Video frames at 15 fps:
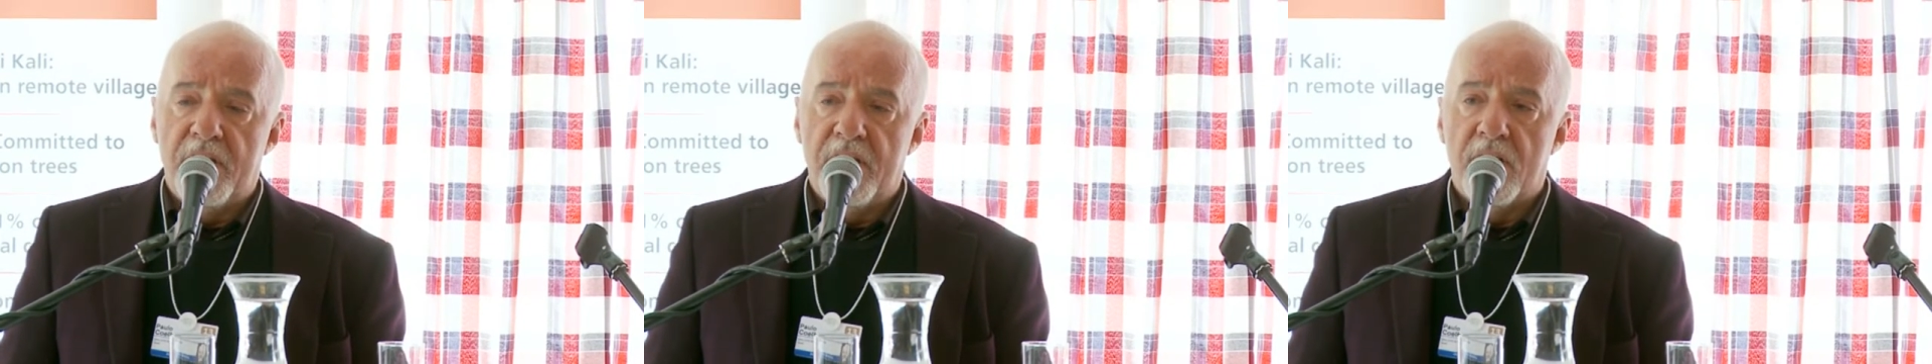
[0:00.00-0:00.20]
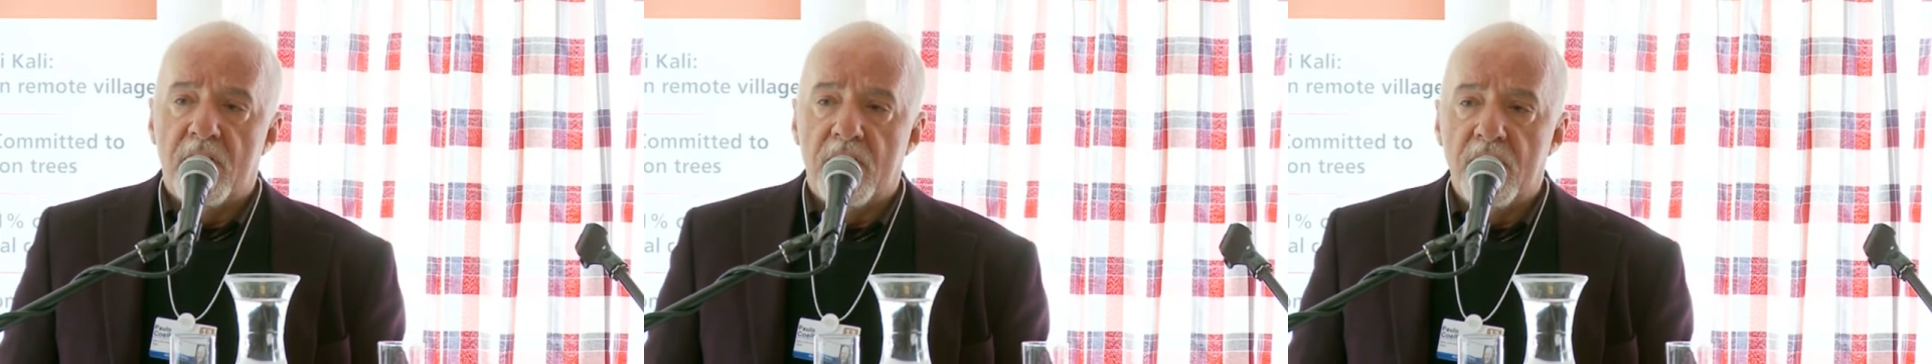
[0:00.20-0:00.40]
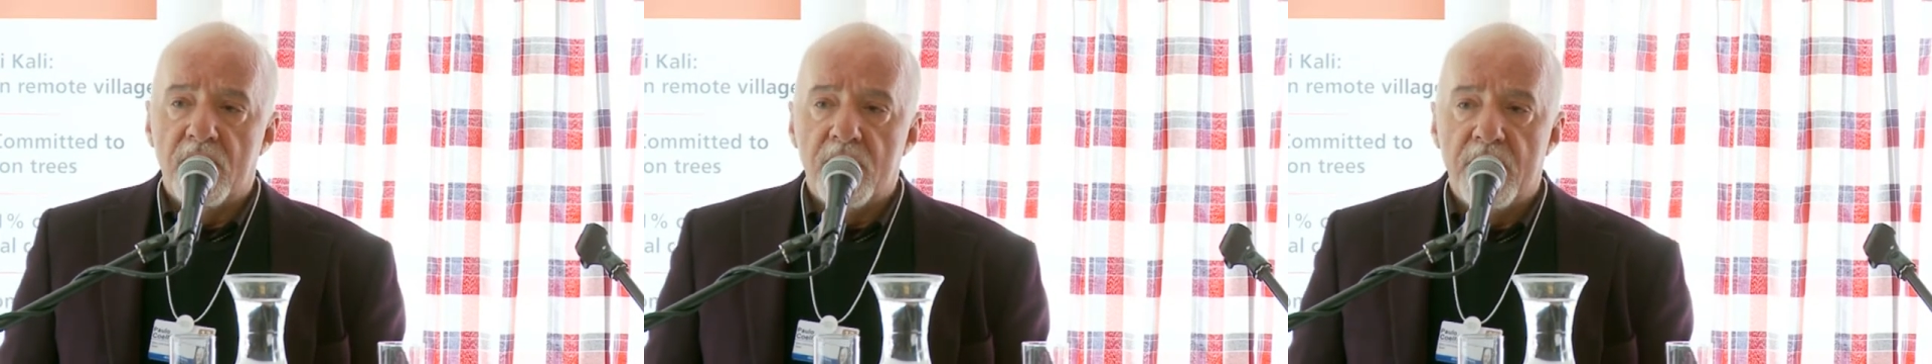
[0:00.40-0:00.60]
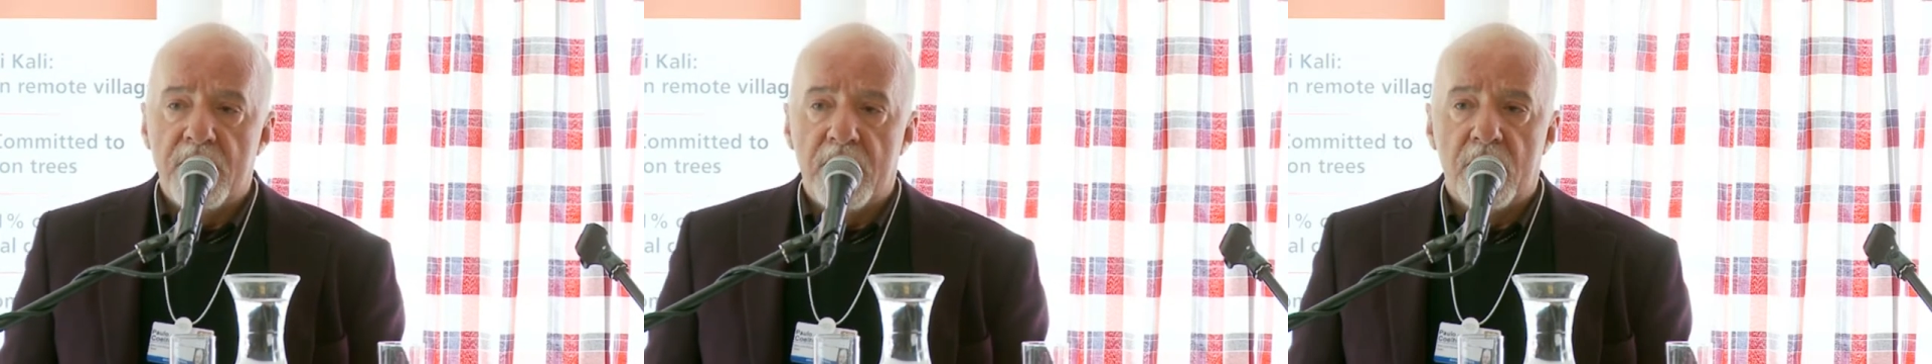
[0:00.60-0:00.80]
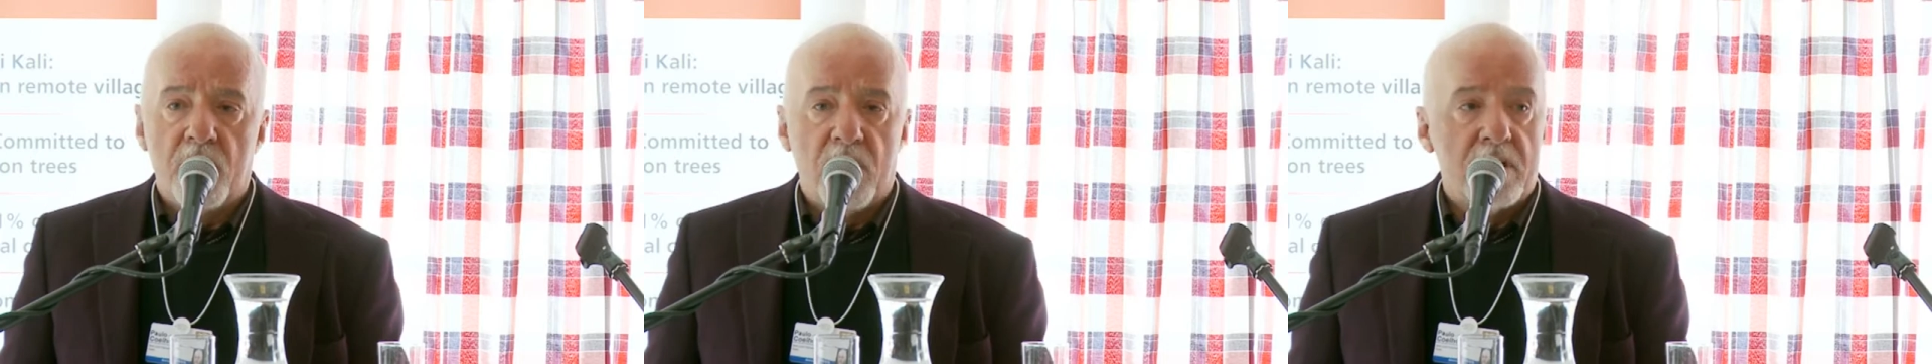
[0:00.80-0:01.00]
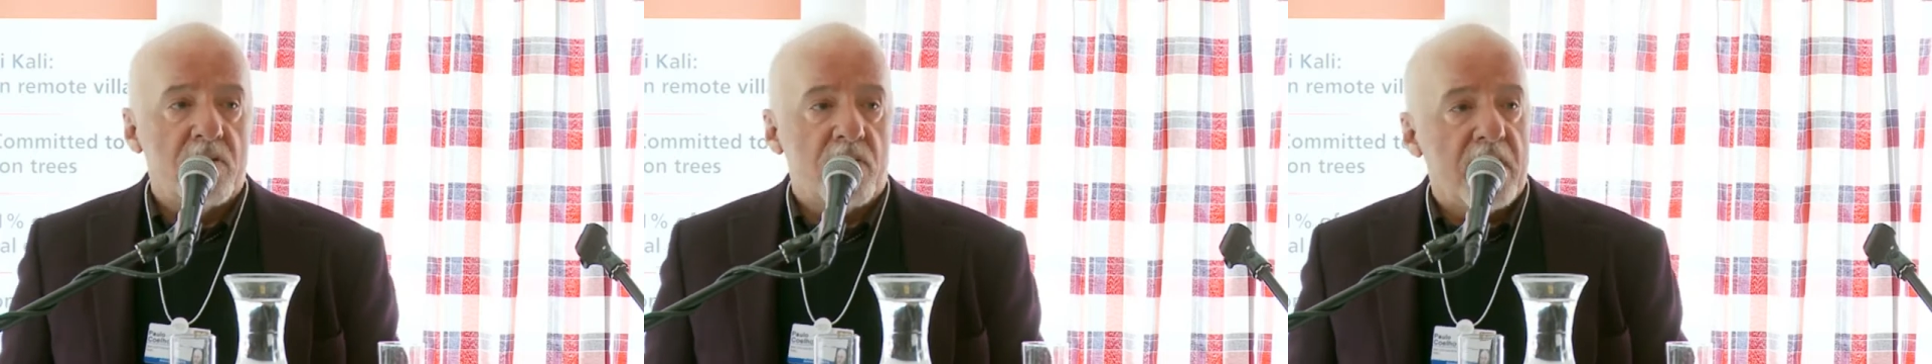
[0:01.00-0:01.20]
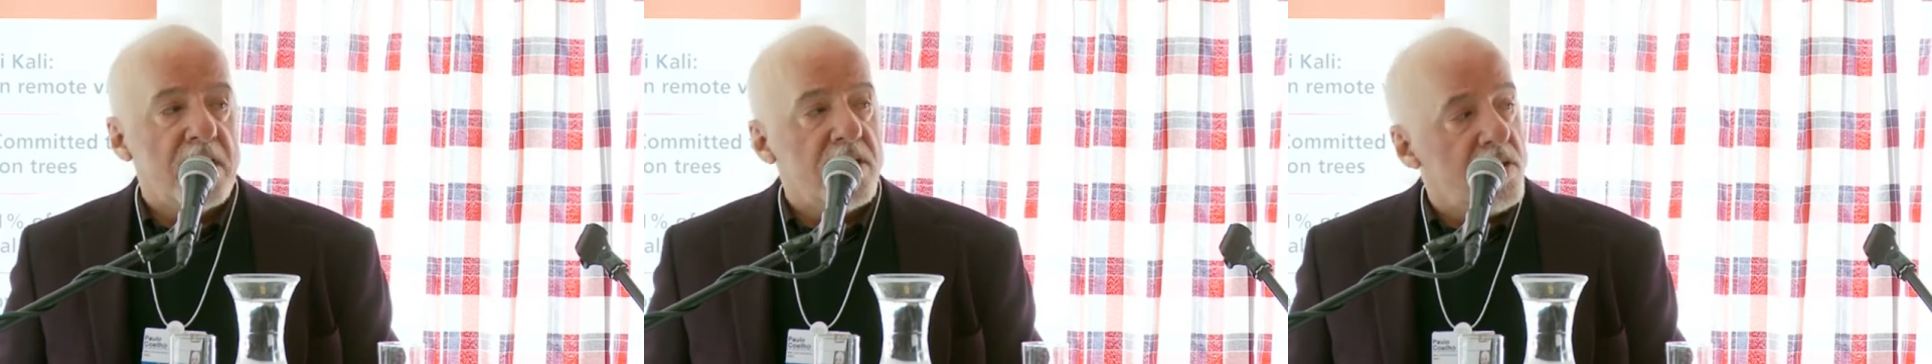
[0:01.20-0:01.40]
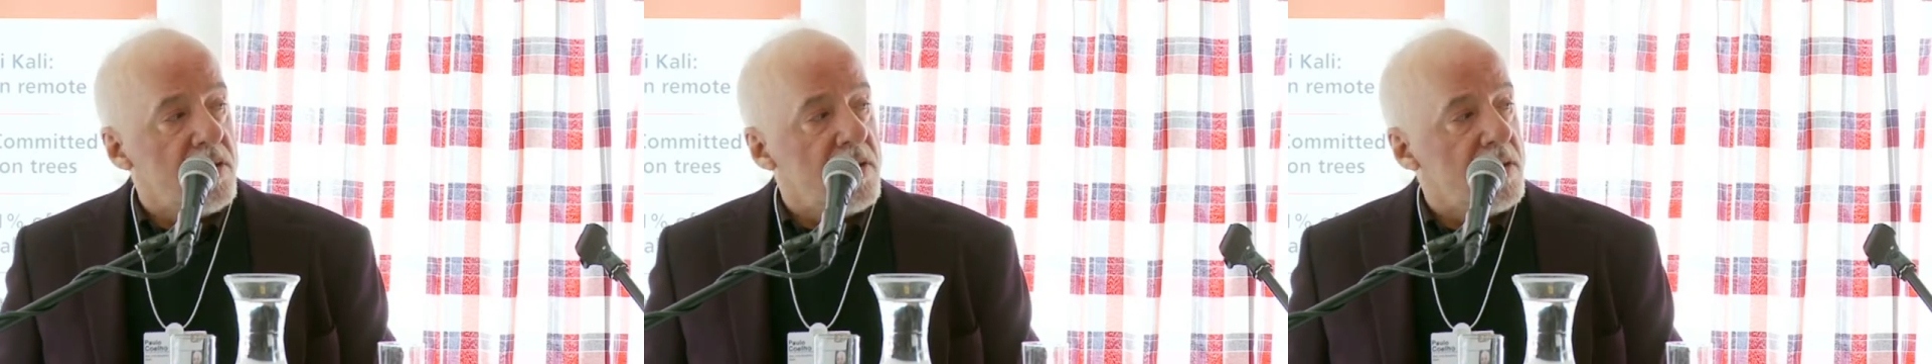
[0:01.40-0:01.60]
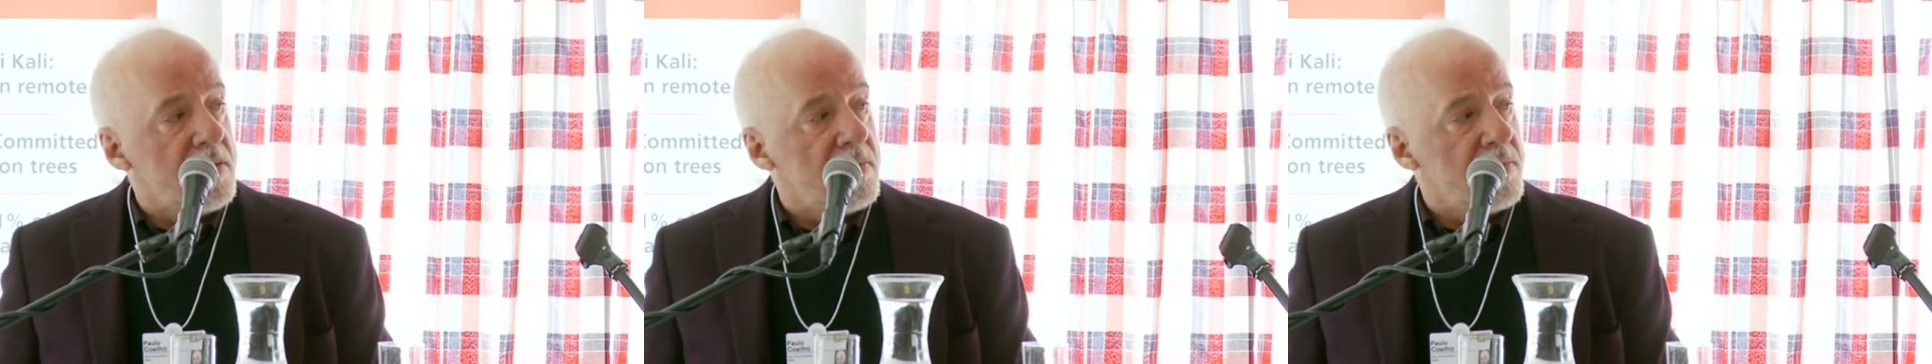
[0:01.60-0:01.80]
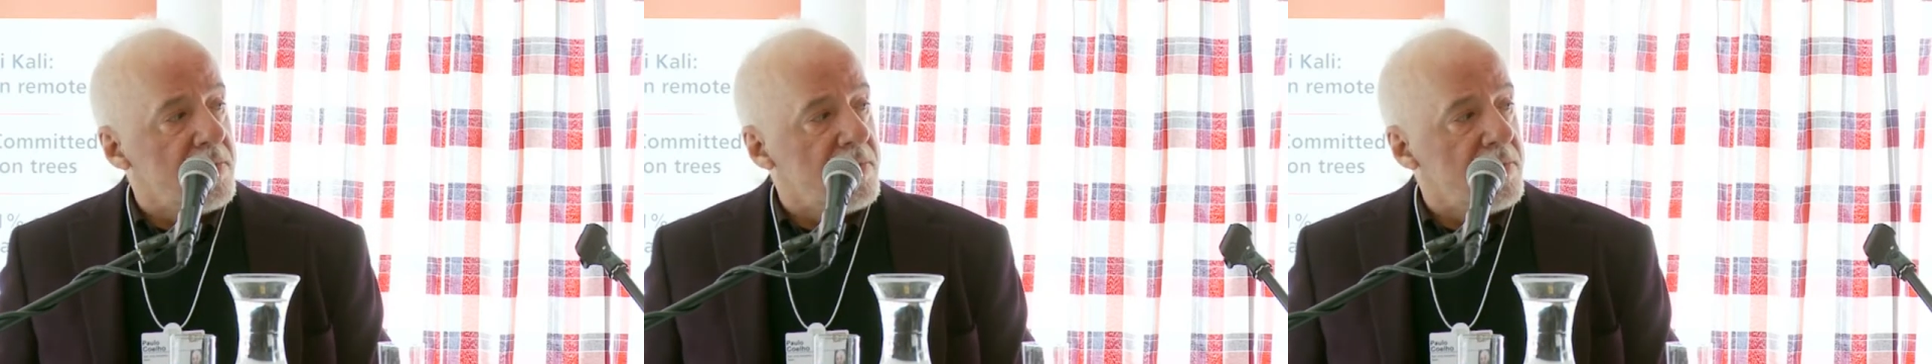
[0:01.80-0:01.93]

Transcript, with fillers: think you're going to hear one question